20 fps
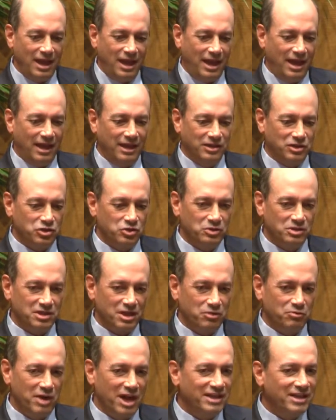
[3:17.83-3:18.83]
And as soon as
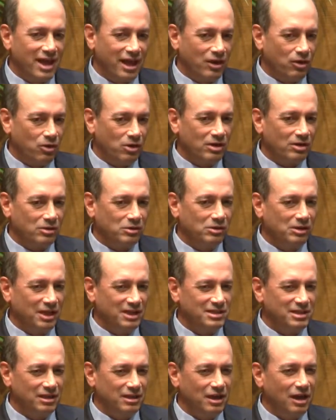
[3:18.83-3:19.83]
I read that article,
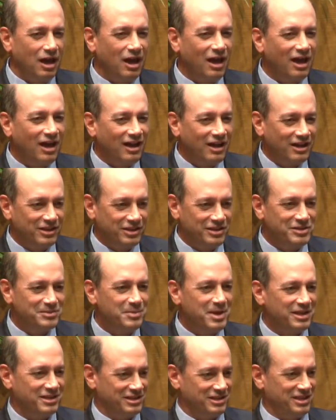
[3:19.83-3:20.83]
I said, this
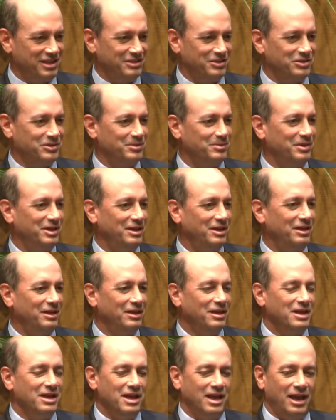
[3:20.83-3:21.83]
makes sense to me.
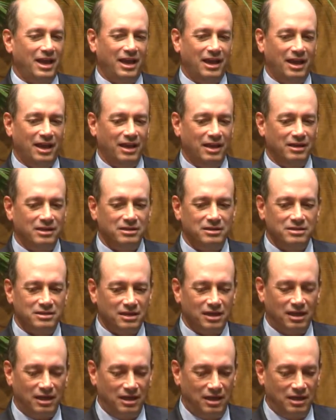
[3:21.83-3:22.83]
And
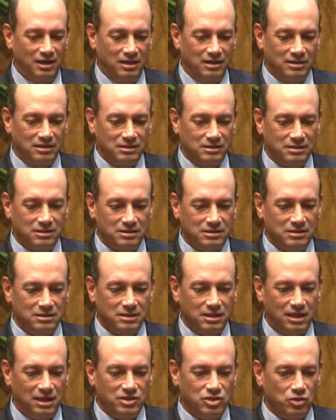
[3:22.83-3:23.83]

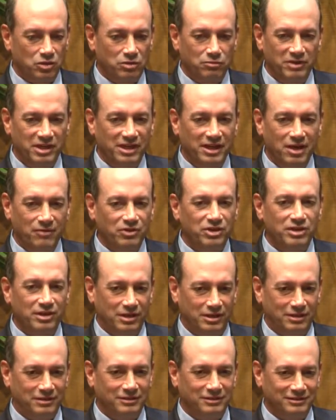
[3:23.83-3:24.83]
I started reading
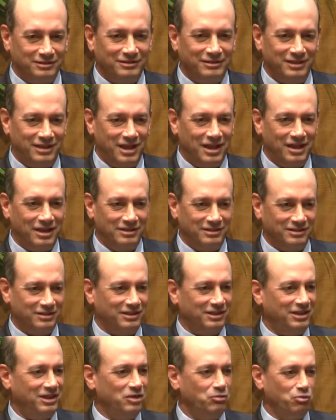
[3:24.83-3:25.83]
everything that
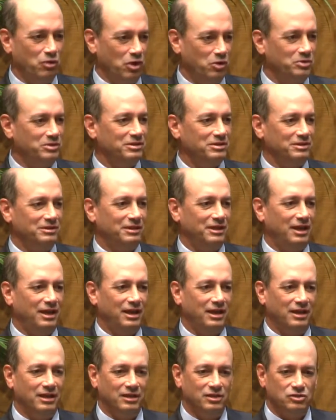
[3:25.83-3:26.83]
he wrote
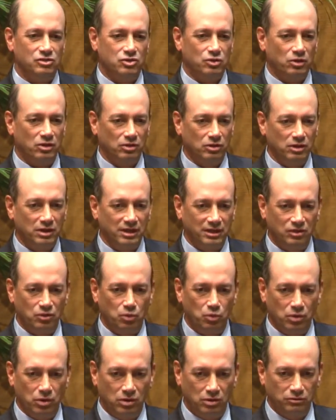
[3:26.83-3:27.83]
and started looking at
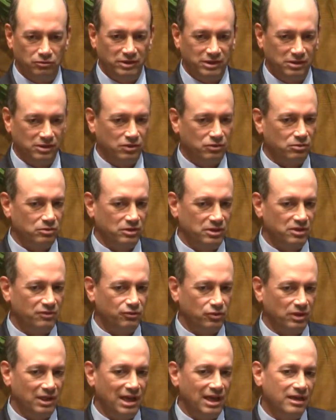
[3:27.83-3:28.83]
the world really through a
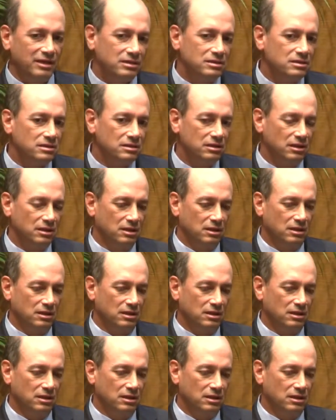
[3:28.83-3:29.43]
different lens.